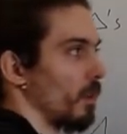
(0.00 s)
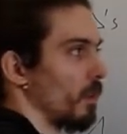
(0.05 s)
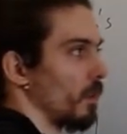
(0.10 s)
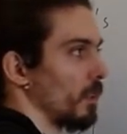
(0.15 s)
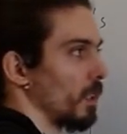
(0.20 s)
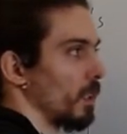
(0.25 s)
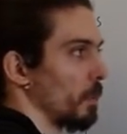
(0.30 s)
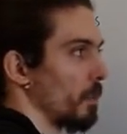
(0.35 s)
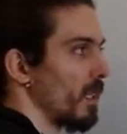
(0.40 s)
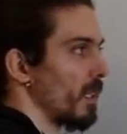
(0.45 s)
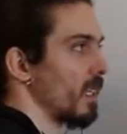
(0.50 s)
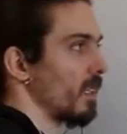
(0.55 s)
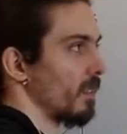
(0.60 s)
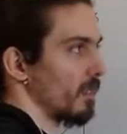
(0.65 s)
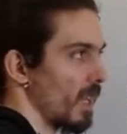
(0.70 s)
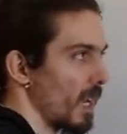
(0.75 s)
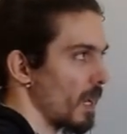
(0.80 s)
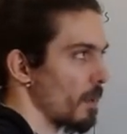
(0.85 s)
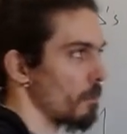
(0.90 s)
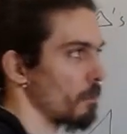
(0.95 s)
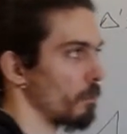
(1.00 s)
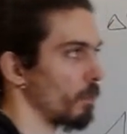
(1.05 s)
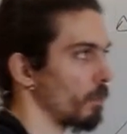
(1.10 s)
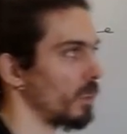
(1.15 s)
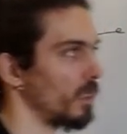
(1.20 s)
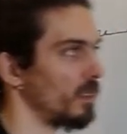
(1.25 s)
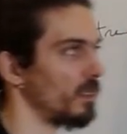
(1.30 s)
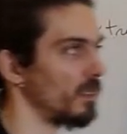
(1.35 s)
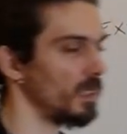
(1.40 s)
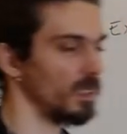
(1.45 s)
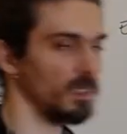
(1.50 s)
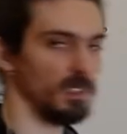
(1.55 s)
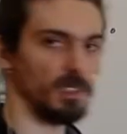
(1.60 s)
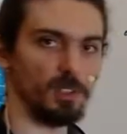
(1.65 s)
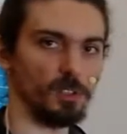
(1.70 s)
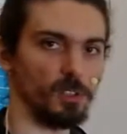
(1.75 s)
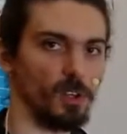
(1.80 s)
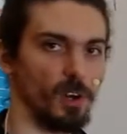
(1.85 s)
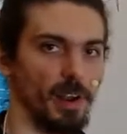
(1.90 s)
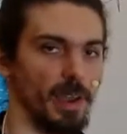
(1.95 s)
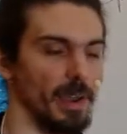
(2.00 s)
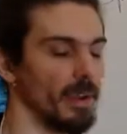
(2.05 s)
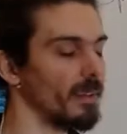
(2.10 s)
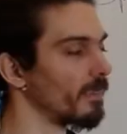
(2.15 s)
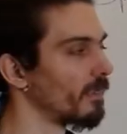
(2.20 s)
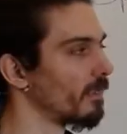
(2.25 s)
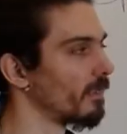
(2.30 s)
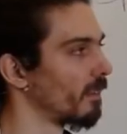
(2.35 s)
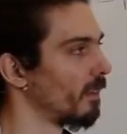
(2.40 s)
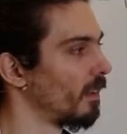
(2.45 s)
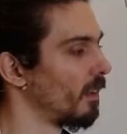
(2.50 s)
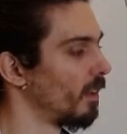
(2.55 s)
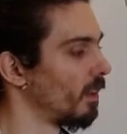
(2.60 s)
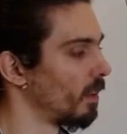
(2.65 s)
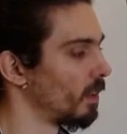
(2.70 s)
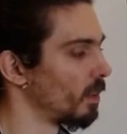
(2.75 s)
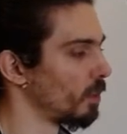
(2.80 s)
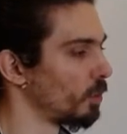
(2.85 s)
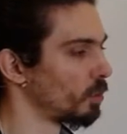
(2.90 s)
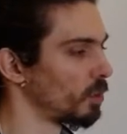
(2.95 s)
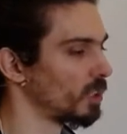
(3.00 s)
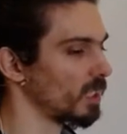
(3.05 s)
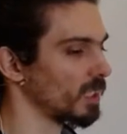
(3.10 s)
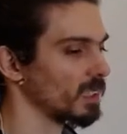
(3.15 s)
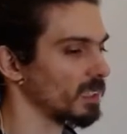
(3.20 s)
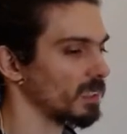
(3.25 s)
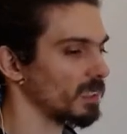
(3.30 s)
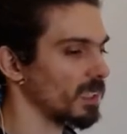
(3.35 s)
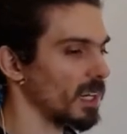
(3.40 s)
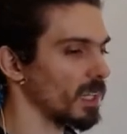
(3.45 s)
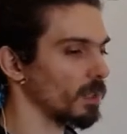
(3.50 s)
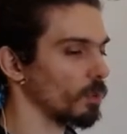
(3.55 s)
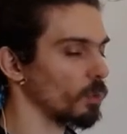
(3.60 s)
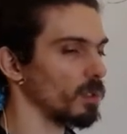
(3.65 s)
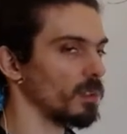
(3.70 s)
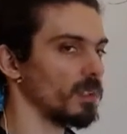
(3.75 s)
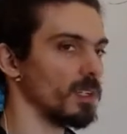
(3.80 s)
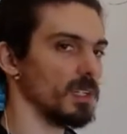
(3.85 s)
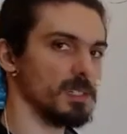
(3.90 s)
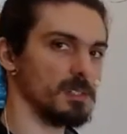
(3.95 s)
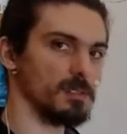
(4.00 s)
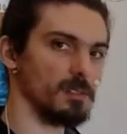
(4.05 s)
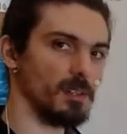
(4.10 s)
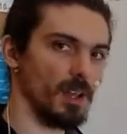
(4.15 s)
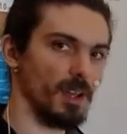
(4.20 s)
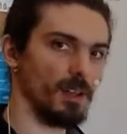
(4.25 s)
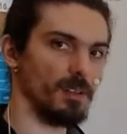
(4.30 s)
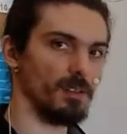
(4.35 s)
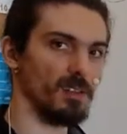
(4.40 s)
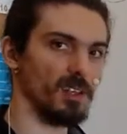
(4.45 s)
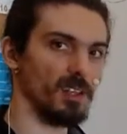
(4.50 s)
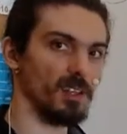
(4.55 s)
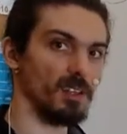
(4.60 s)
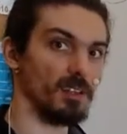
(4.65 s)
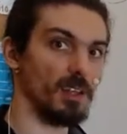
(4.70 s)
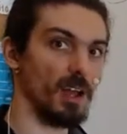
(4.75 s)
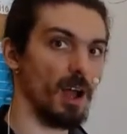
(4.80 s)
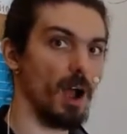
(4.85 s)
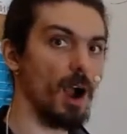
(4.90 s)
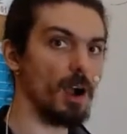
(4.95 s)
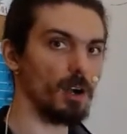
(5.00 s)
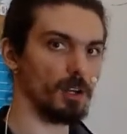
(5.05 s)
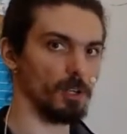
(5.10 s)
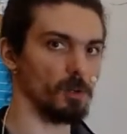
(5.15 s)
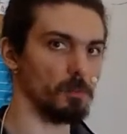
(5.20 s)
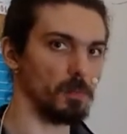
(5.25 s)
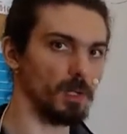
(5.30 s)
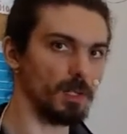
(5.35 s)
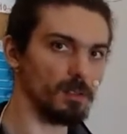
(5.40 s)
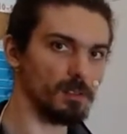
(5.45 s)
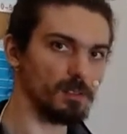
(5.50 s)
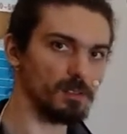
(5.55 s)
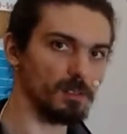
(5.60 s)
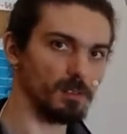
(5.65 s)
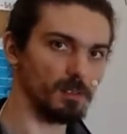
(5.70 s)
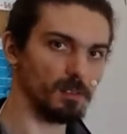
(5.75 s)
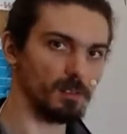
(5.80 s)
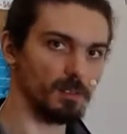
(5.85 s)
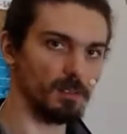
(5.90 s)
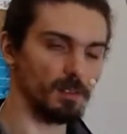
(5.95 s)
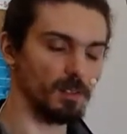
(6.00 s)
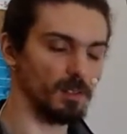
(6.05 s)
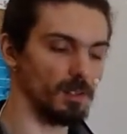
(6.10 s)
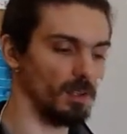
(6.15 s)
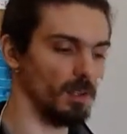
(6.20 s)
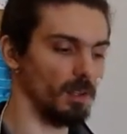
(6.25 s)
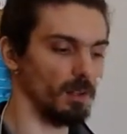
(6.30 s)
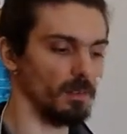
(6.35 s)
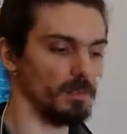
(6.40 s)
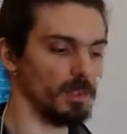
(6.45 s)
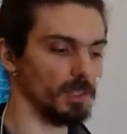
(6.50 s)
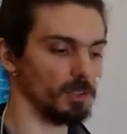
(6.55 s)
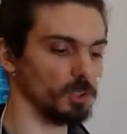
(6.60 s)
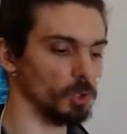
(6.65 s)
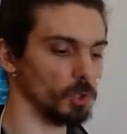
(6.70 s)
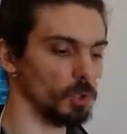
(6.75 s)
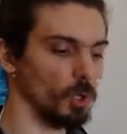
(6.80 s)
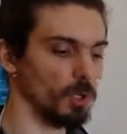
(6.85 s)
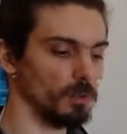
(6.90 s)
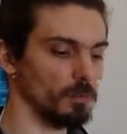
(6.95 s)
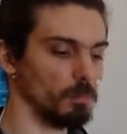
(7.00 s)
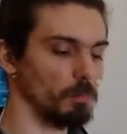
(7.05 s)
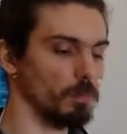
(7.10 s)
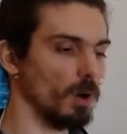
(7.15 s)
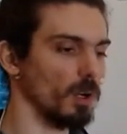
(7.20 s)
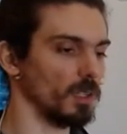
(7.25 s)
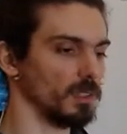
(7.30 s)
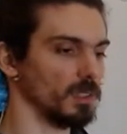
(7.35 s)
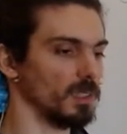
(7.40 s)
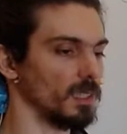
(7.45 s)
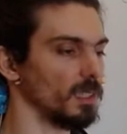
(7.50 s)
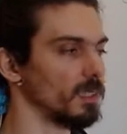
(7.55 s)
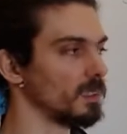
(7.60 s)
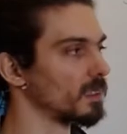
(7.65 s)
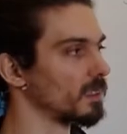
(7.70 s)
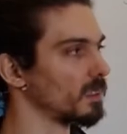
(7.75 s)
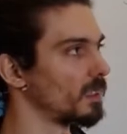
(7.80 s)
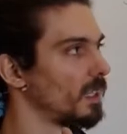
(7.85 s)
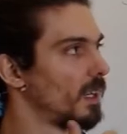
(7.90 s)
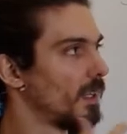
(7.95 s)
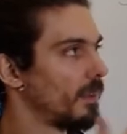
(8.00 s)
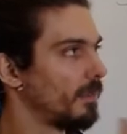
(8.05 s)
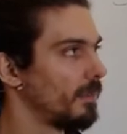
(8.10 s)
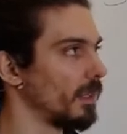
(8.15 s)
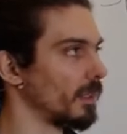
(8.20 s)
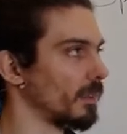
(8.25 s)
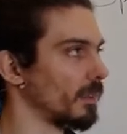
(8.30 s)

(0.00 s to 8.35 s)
spending time putting these in your head, you just try to understand the arguments, the thought process that